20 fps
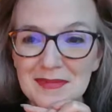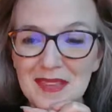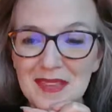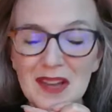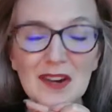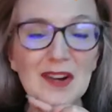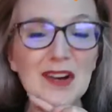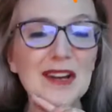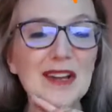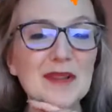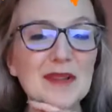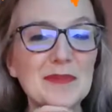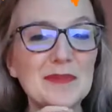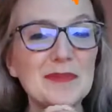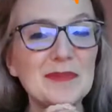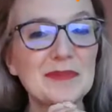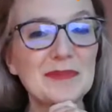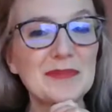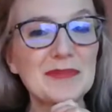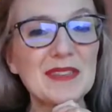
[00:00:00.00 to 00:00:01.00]
All right.
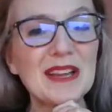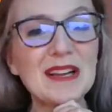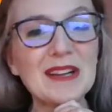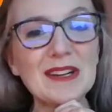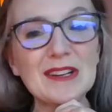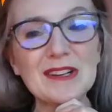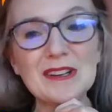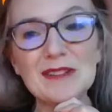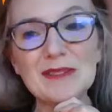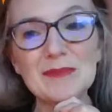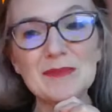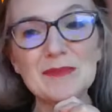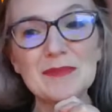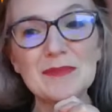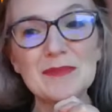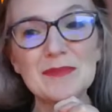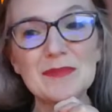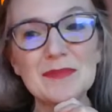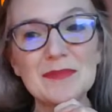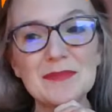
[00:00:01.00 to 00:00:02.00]
Uh,
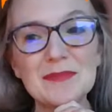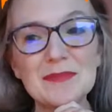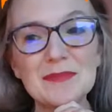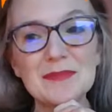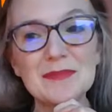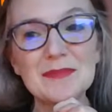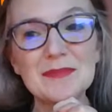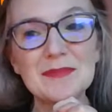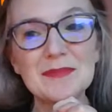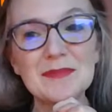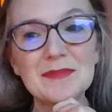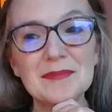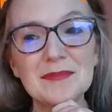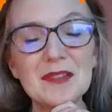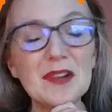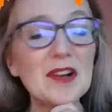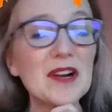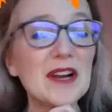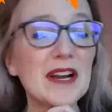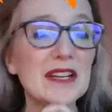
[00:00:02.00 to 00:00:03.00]

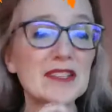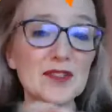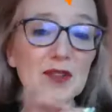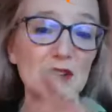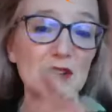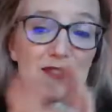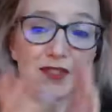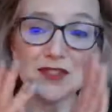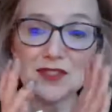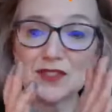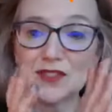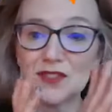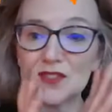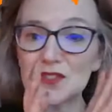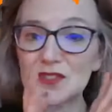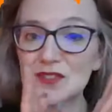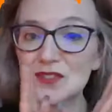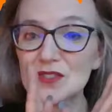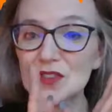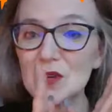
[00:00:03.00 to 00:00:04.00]
all right. So I'll
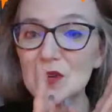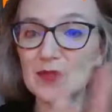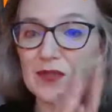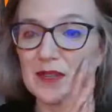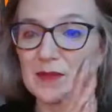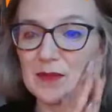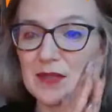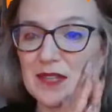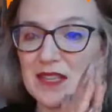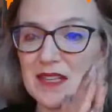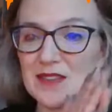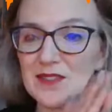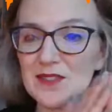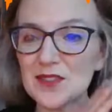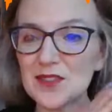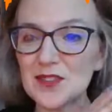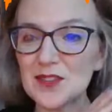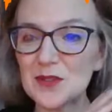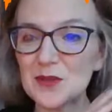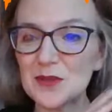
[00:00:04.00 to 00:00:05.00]
just. Oh, the kitties are
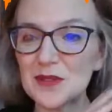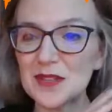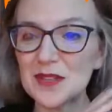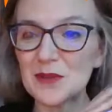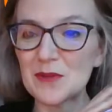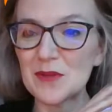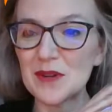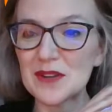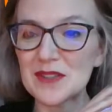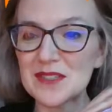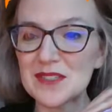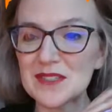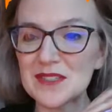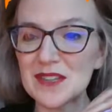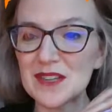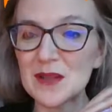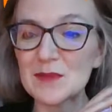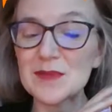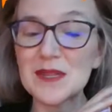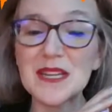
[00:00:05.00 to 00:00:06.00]
cute when they wash.
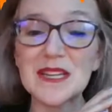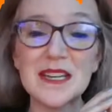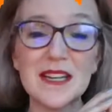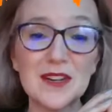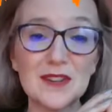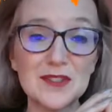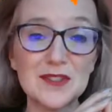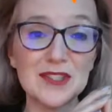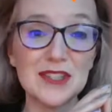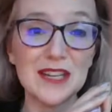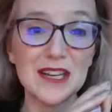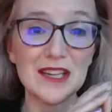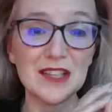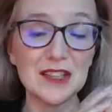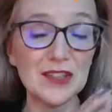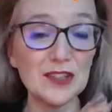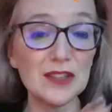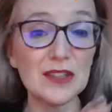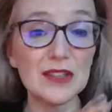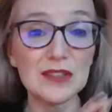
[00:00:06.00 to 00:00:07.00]
I'll update Nano tonight.
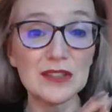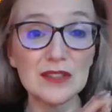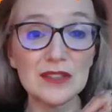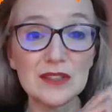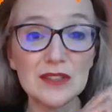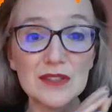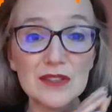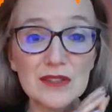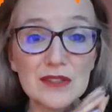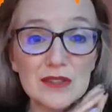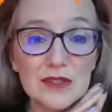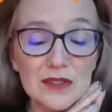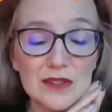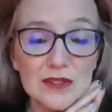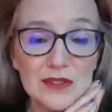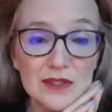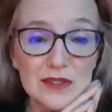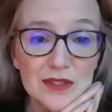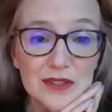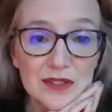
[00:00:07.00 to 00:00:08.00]
Good. Good.
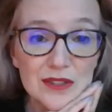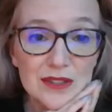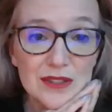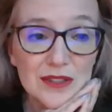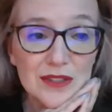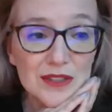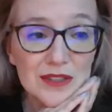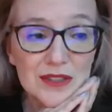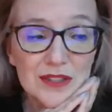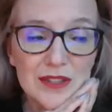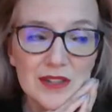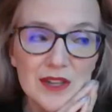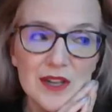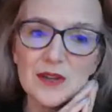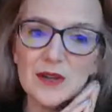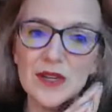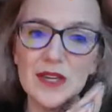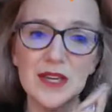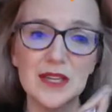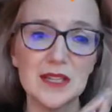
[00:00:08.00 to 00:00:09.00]
Good. Good. Oh
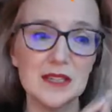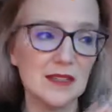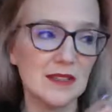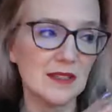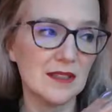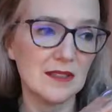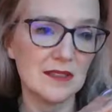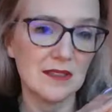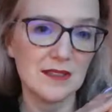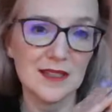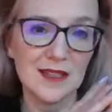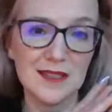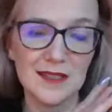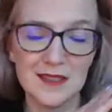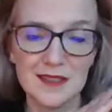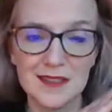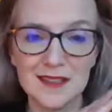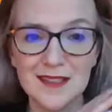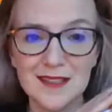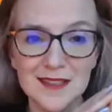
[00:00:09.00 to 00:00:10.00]
yeah.
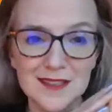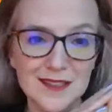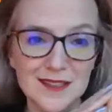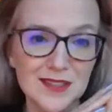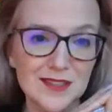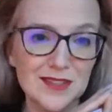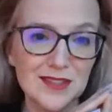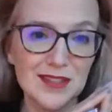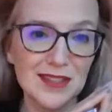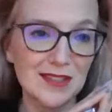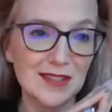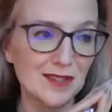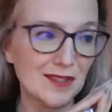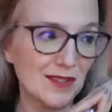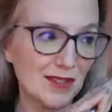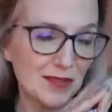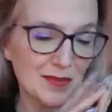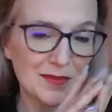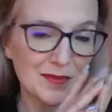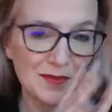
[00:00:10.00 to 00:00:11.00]
And it's like
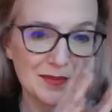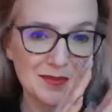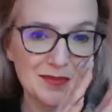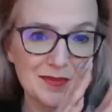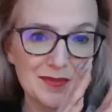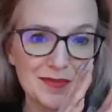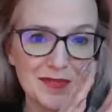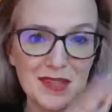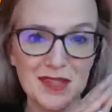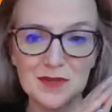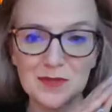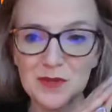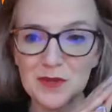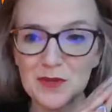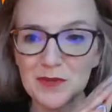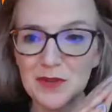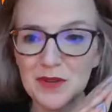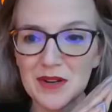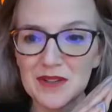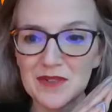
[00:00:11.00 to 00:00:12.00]
is Boo
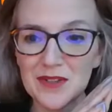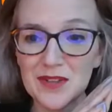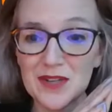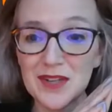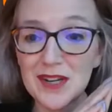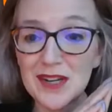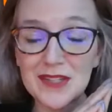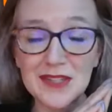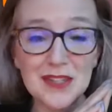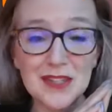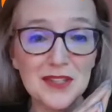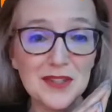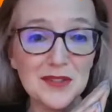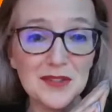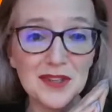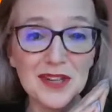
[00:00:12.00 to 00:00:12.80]
Boo ever not cute?